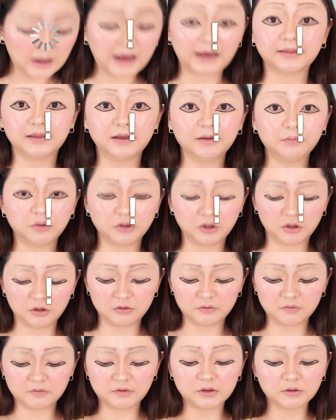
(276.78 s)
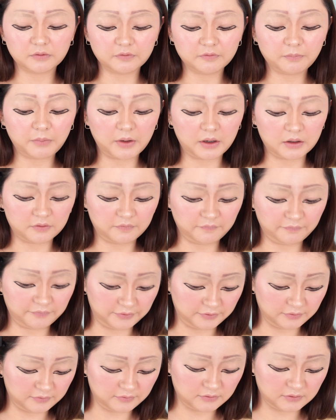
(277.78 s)
the loose powder
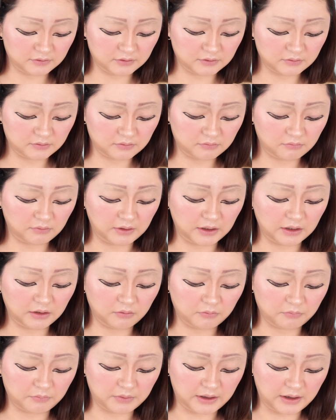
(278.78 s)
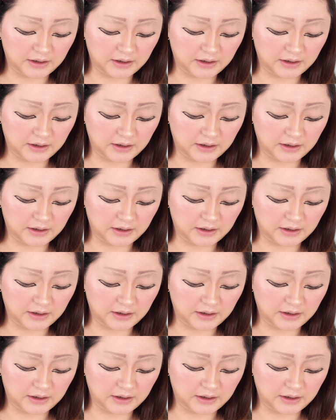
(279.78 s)
first, right on my